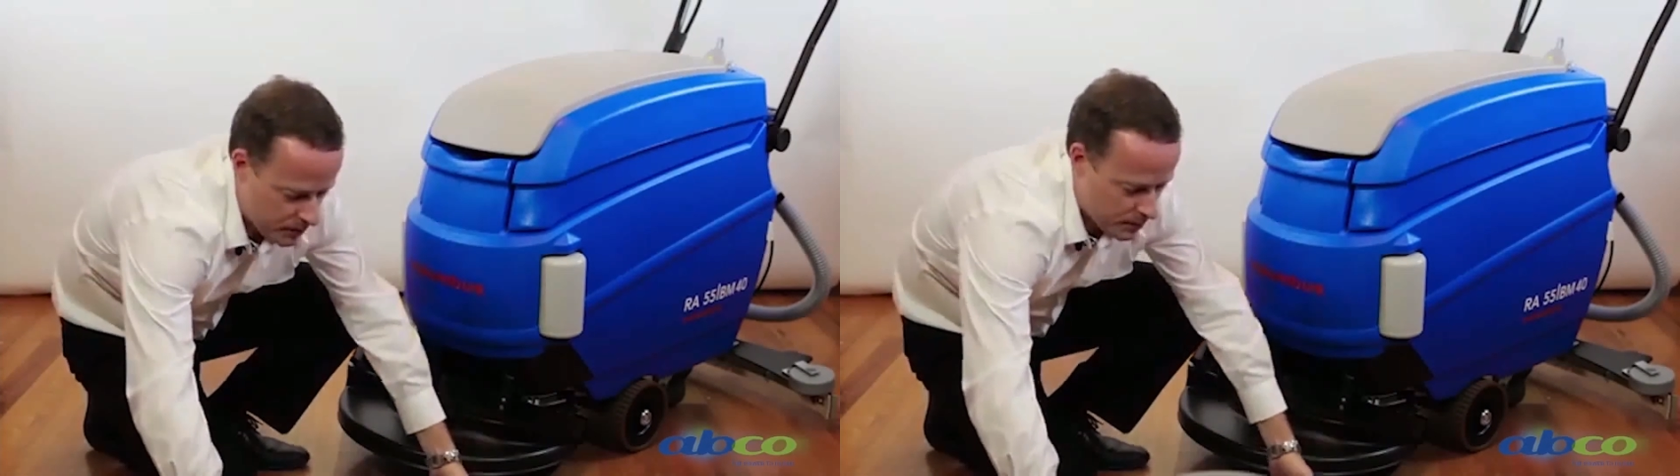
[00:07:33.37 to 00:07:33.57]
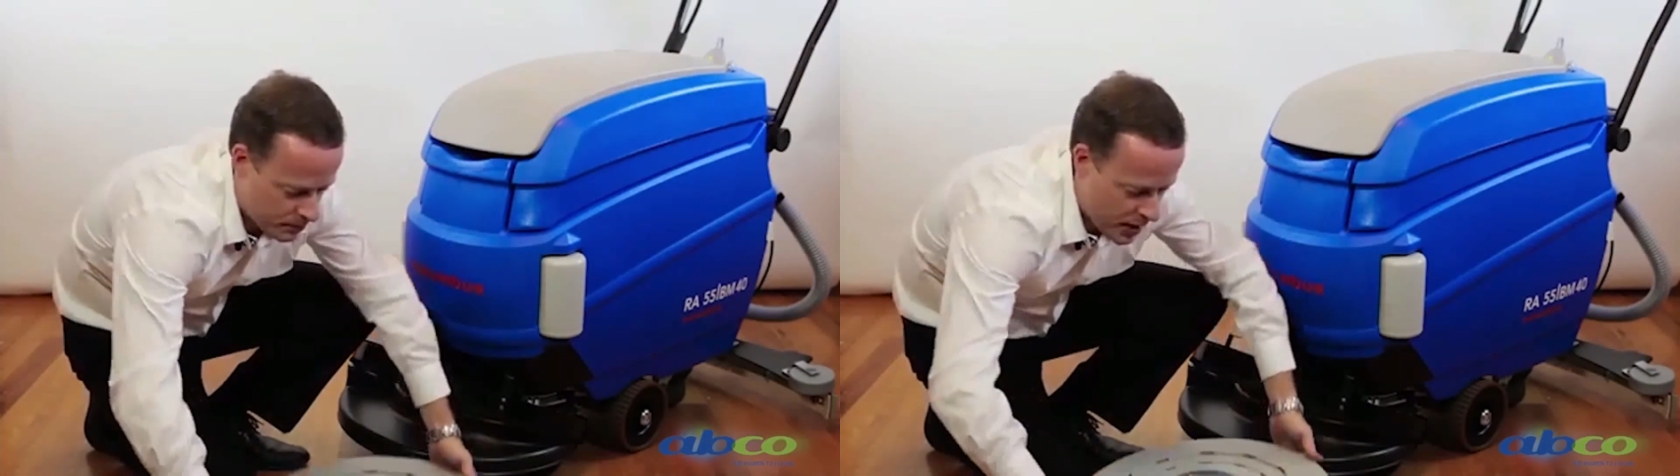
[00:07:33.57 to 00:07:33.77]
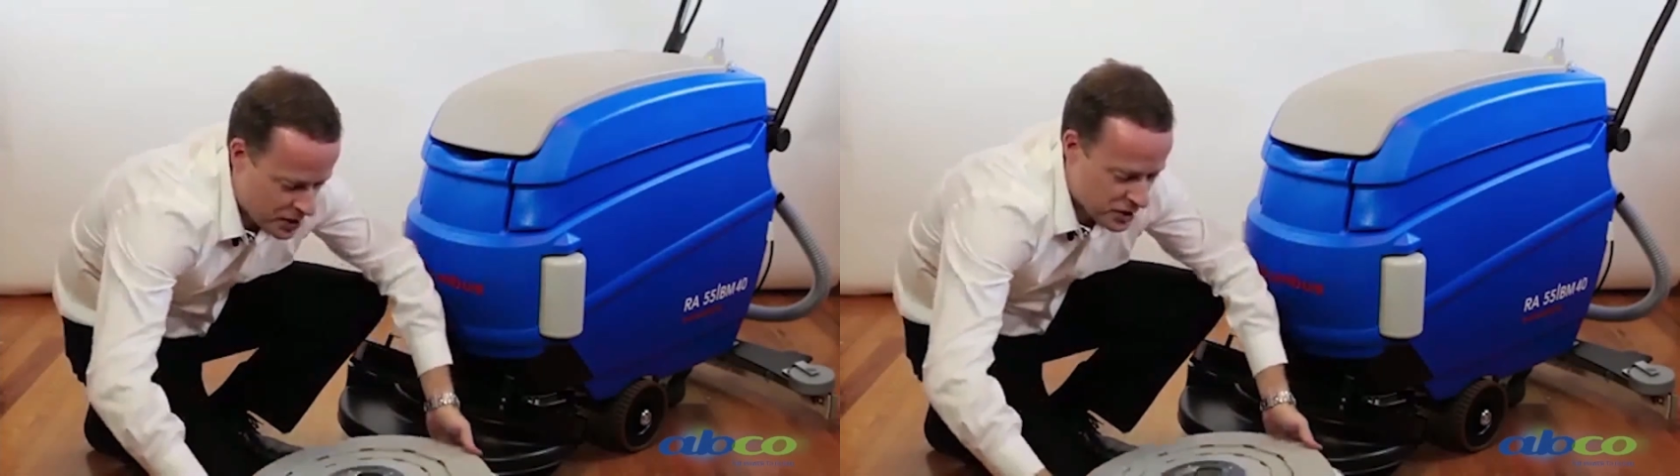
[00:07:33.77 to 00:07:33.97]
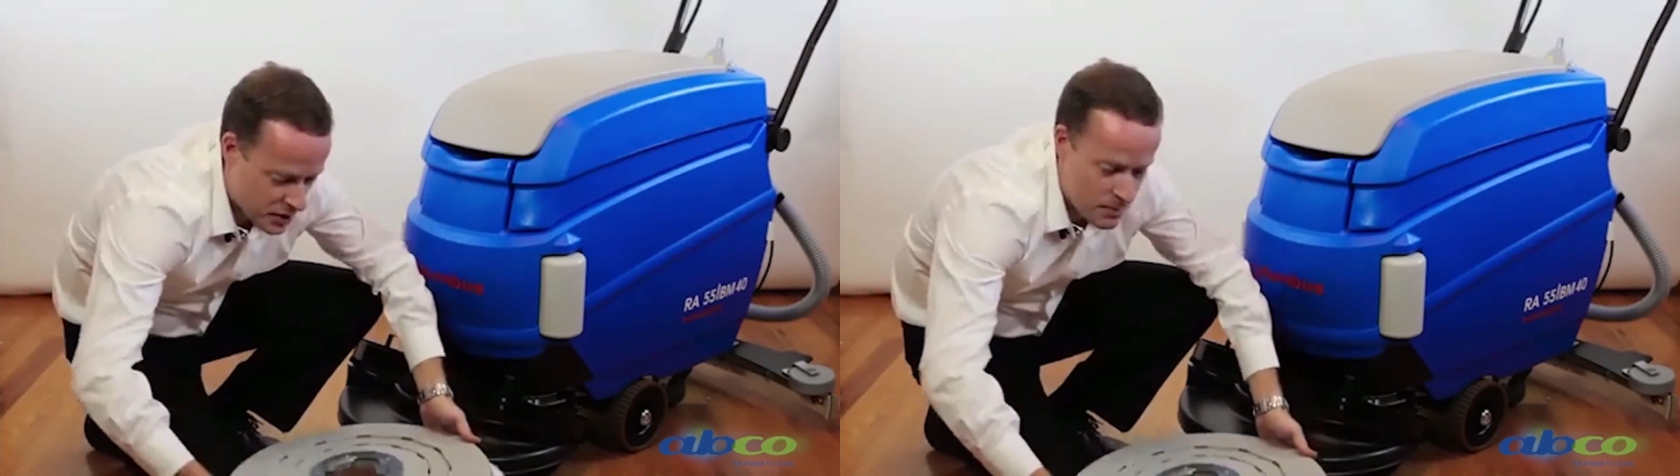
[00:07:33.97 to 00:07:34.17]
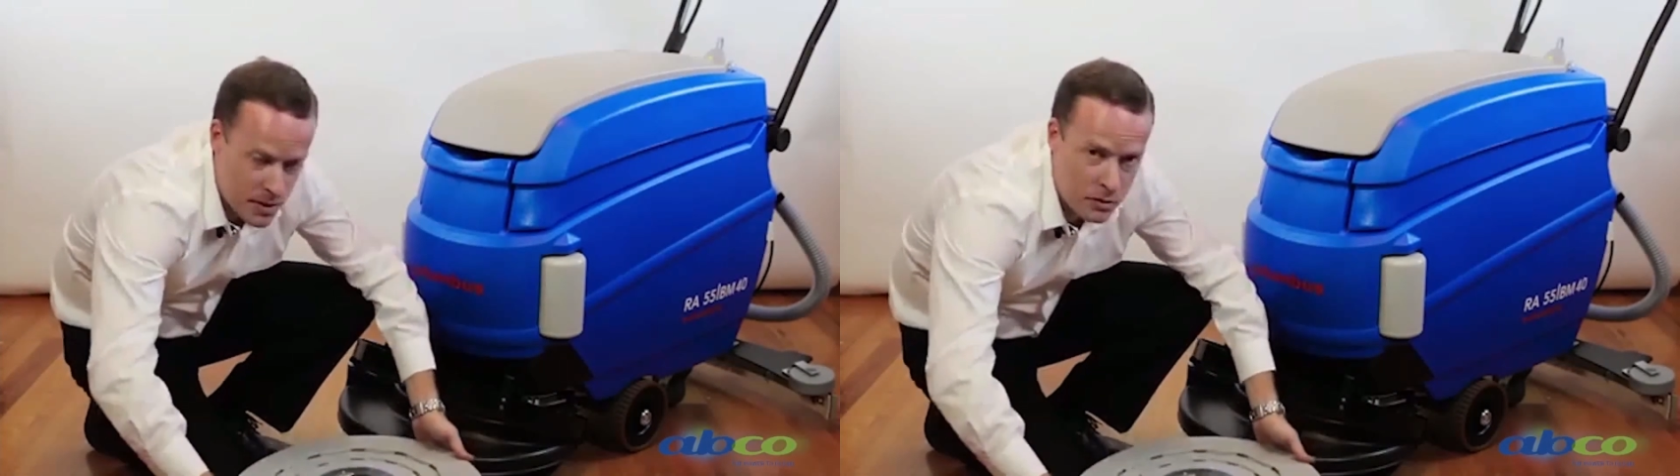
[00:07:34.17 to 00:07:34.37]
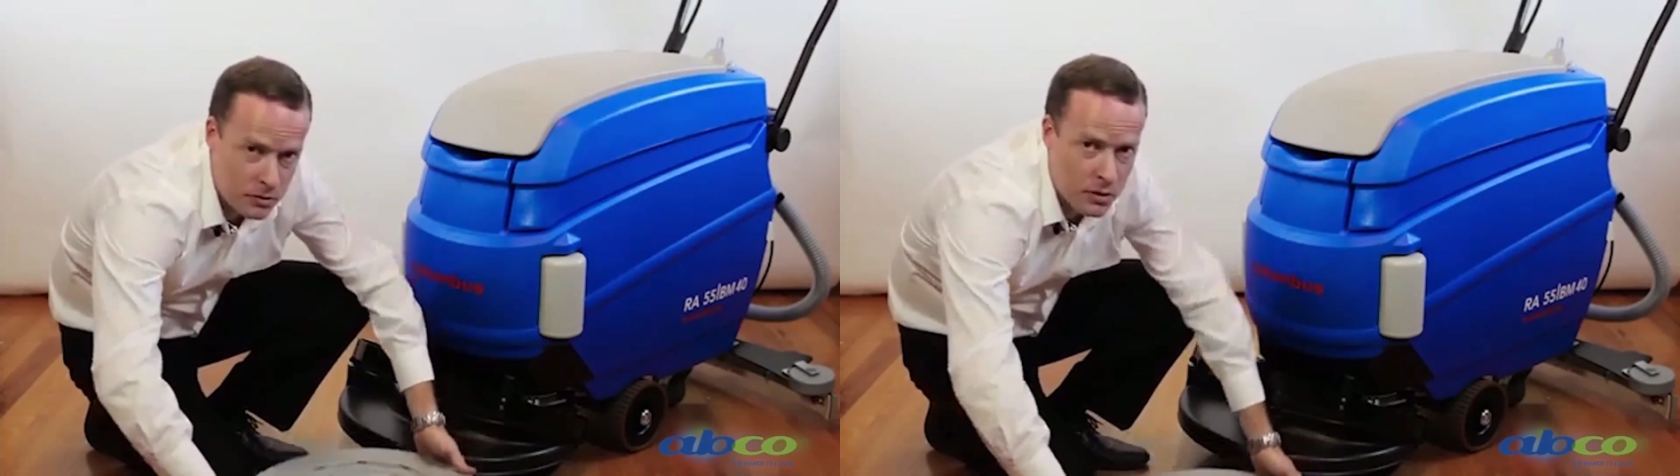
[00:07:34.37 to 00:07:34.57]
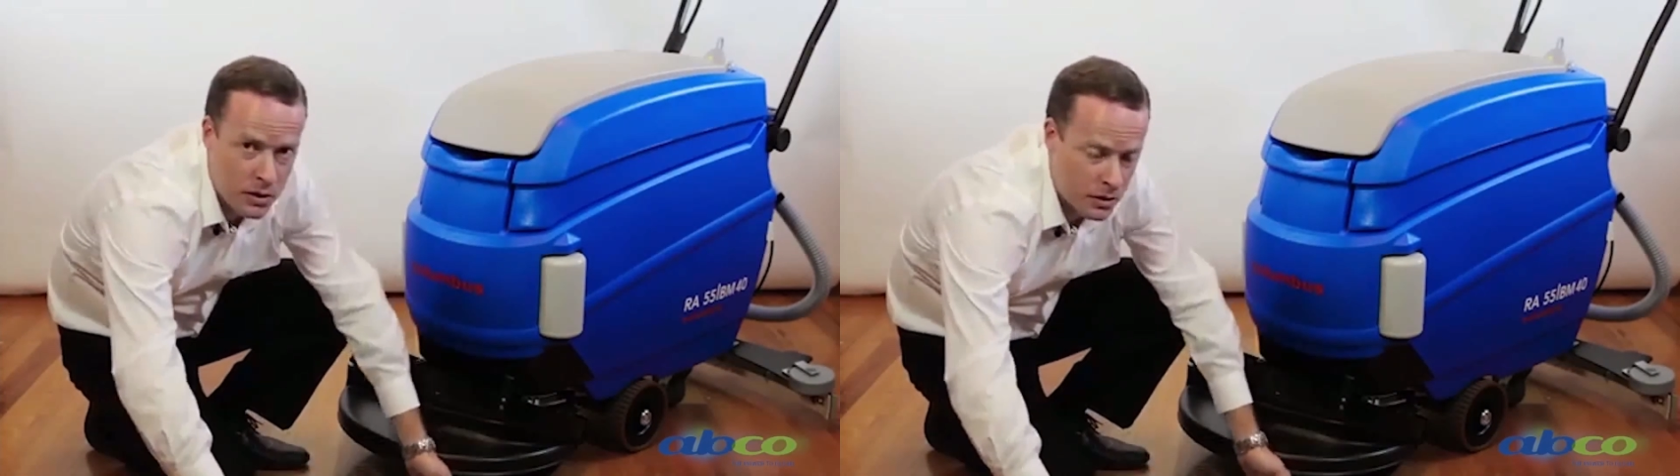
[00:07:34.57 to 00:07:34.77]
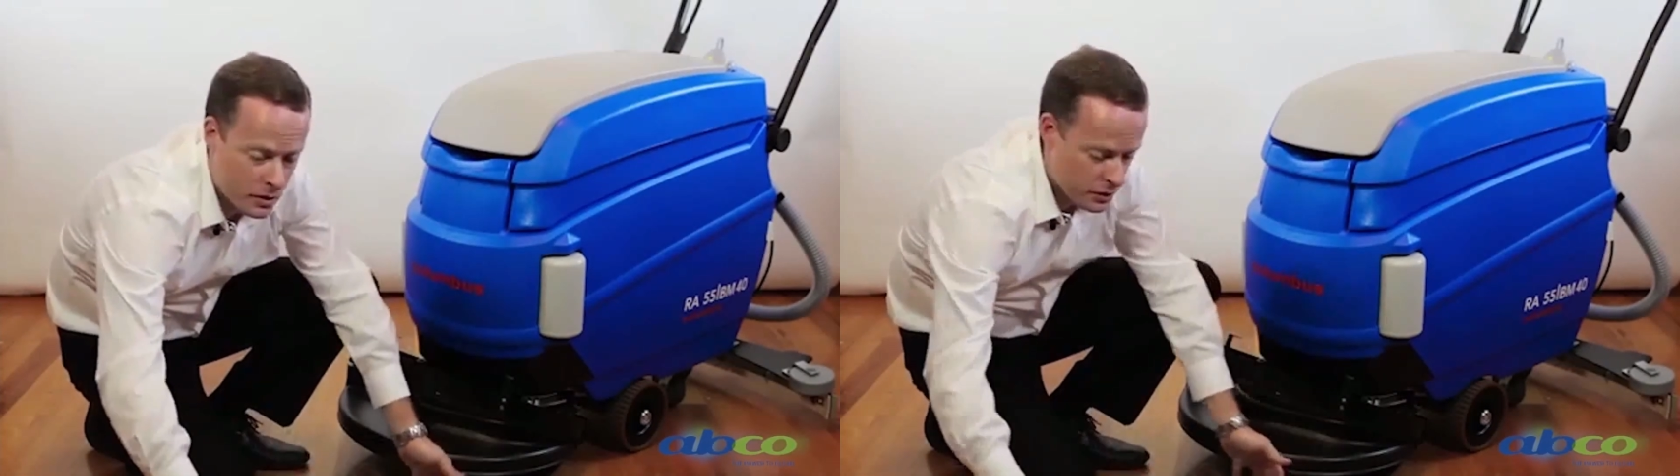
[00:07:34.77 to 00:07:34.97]
brush in the middle,
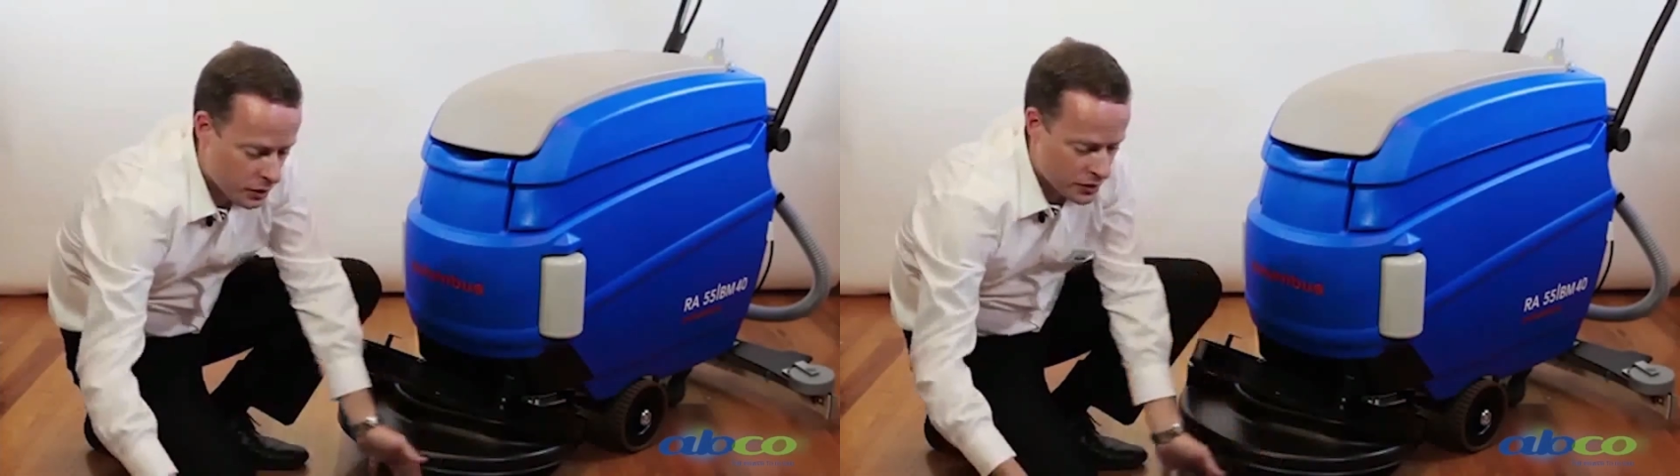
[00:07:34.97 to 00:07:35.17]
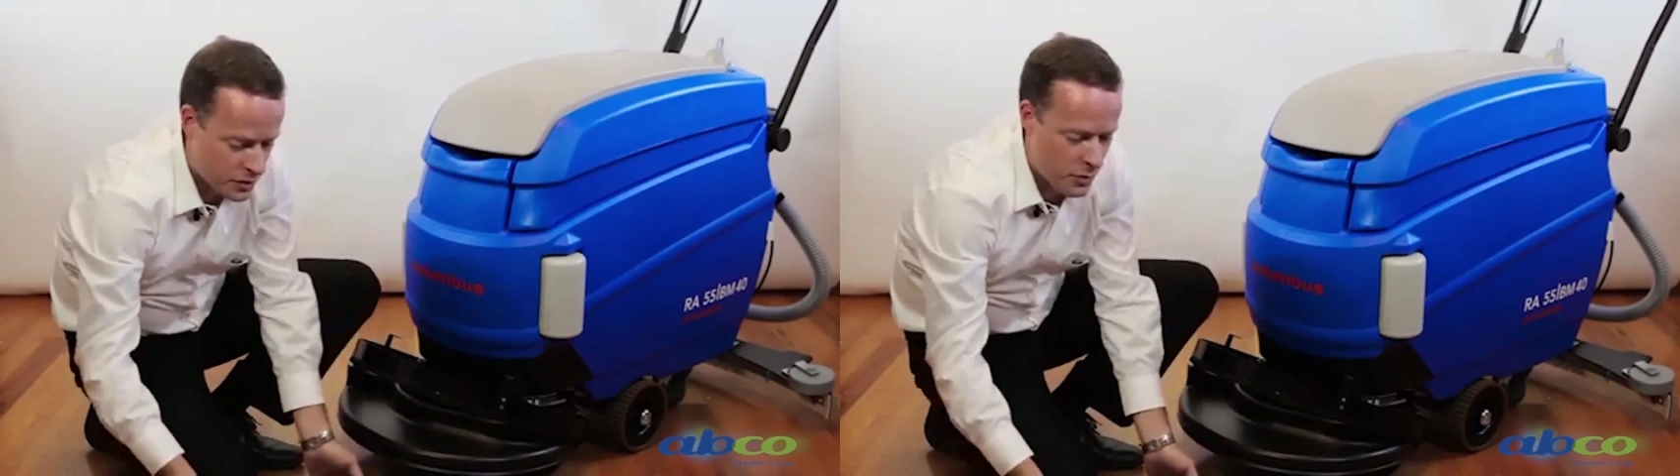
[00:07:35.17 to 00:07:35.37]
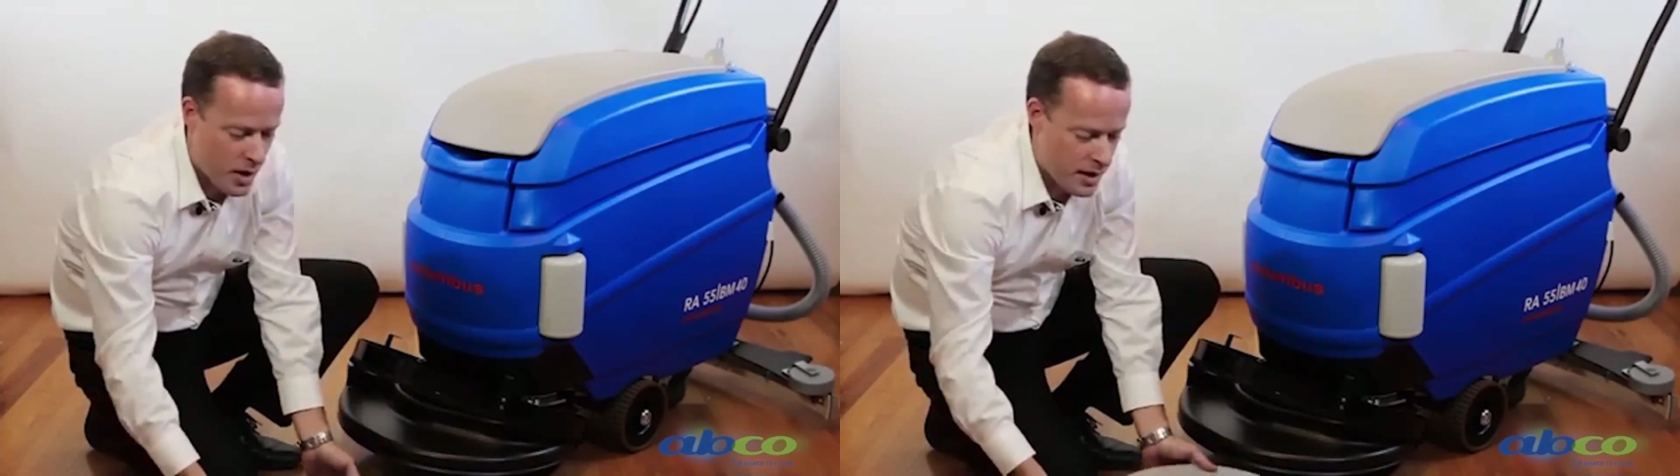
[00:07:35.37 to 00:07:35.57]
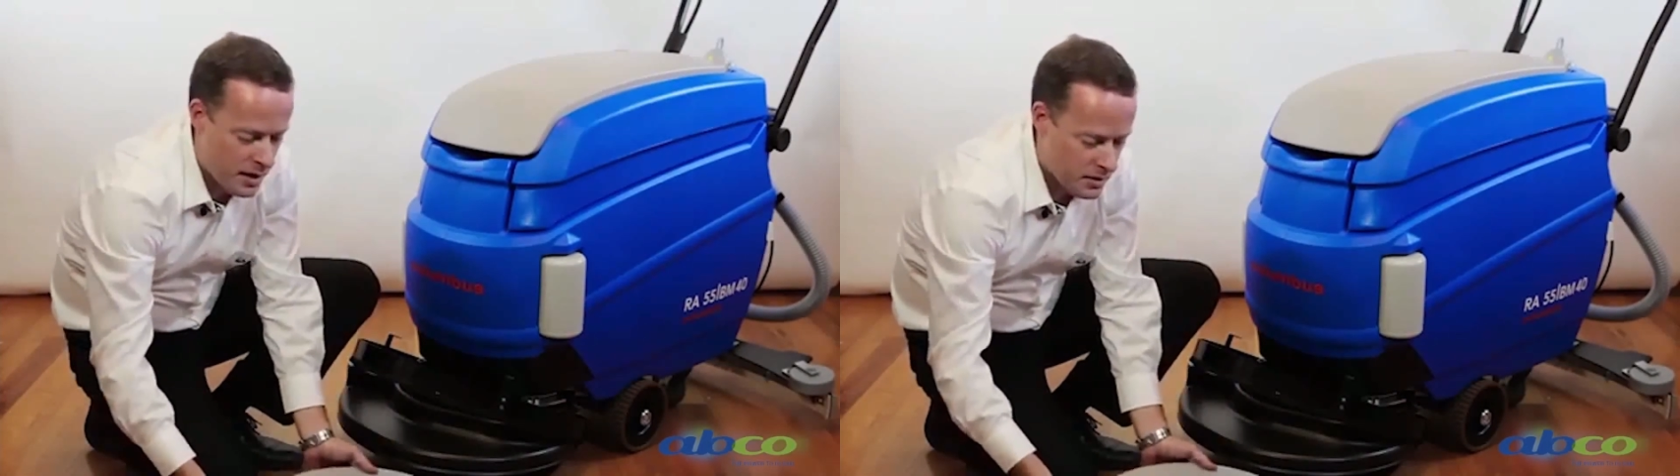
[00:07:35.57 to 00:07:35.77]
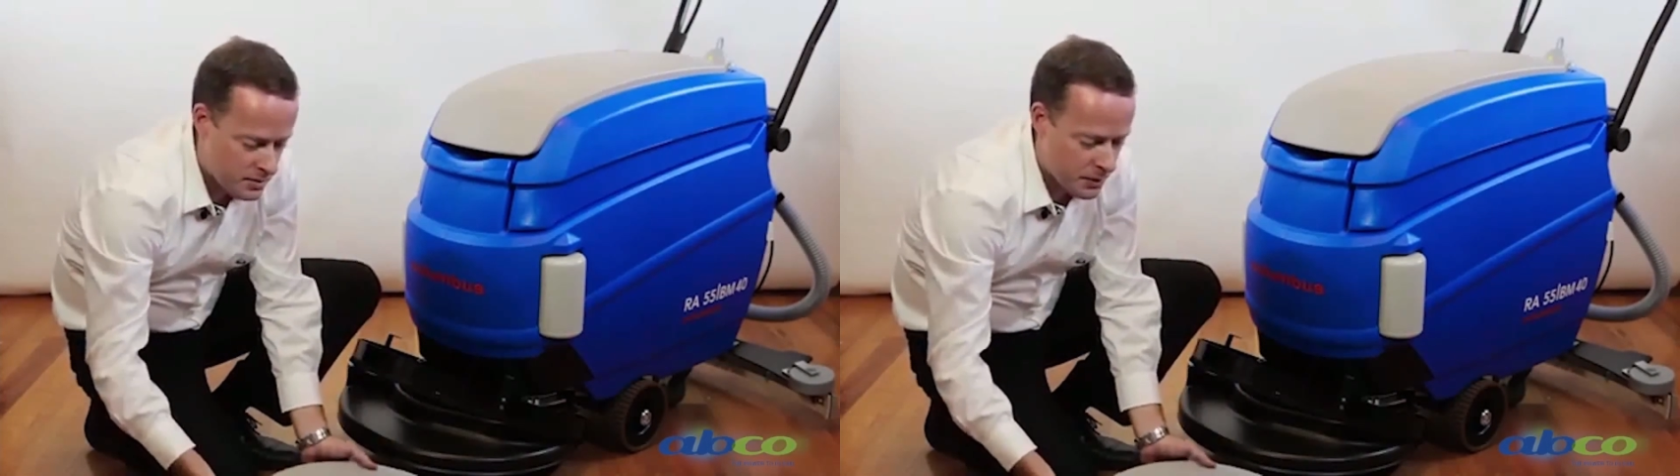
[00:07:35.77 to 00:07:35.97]
not to one end,